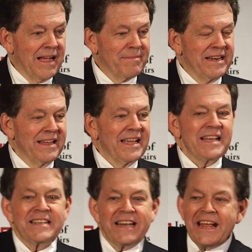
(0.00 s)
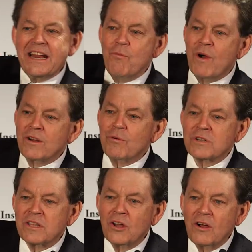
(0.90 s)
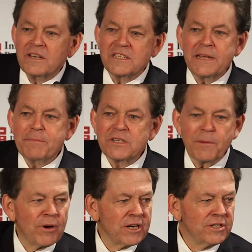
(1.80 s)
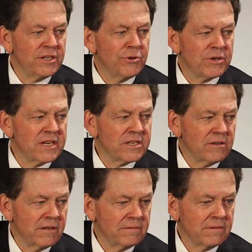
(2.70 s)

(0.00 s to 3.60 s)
I mean, is it any wonder it was the longest, deepest depression in U.S. history?